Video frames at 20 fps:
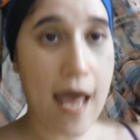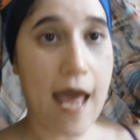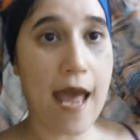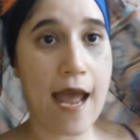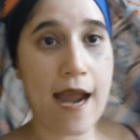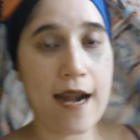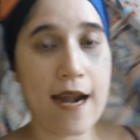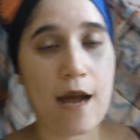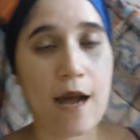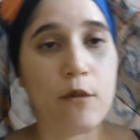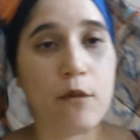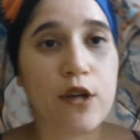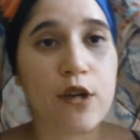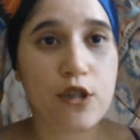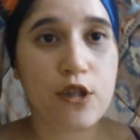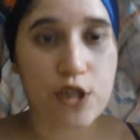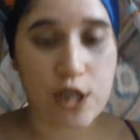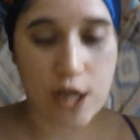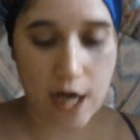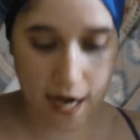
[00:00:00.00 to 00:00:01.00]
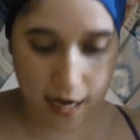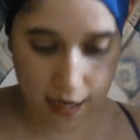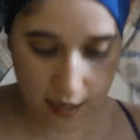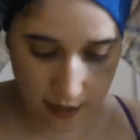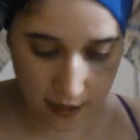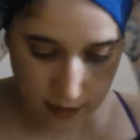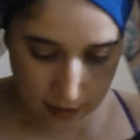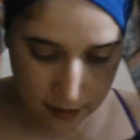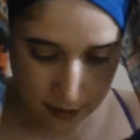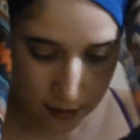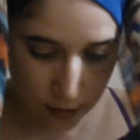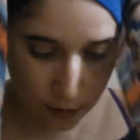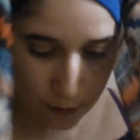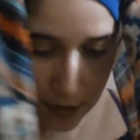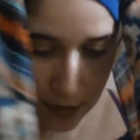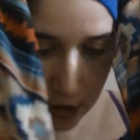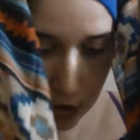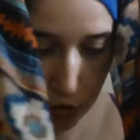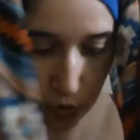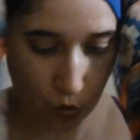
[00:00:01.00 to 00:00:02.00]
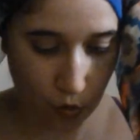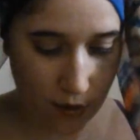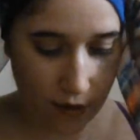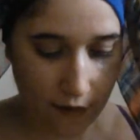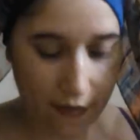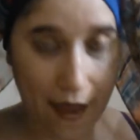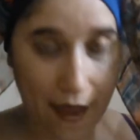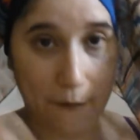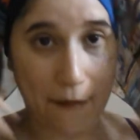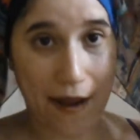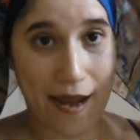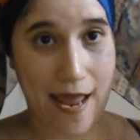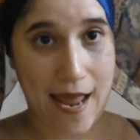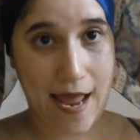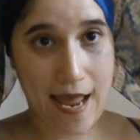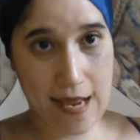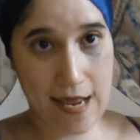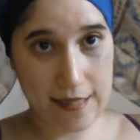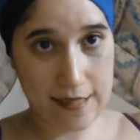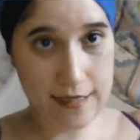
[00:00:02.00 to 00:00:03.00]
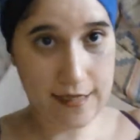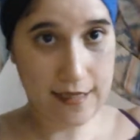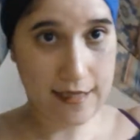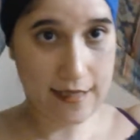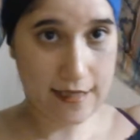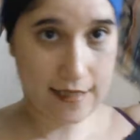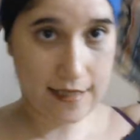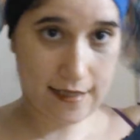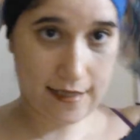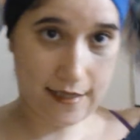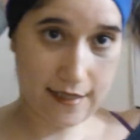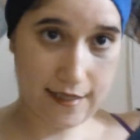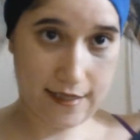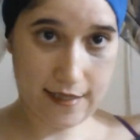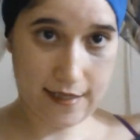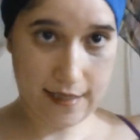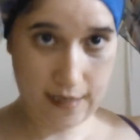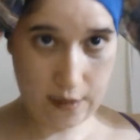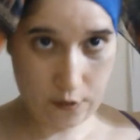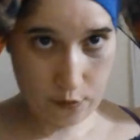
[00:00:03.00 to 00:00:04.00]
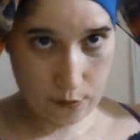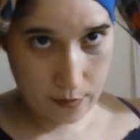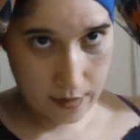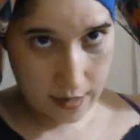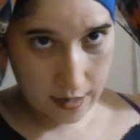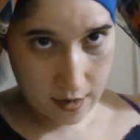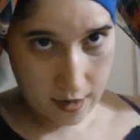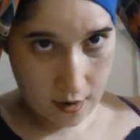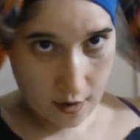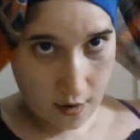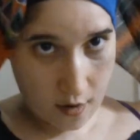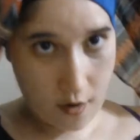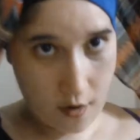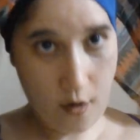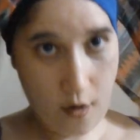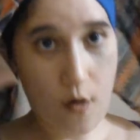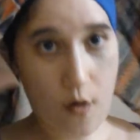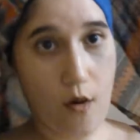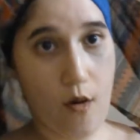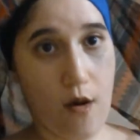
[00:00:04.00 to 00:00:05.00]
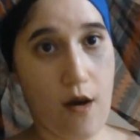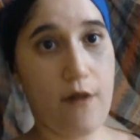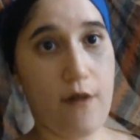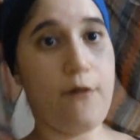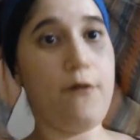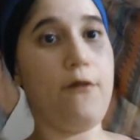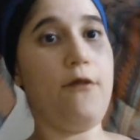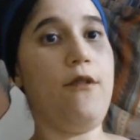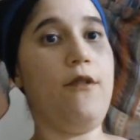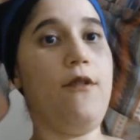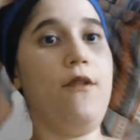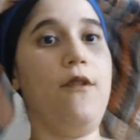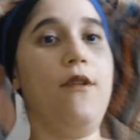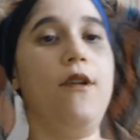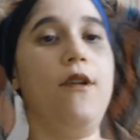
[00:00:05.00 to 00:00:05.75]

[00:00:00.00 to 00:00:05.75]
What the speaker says: And I'm going to check to make sure that my ends, this is a little bit off.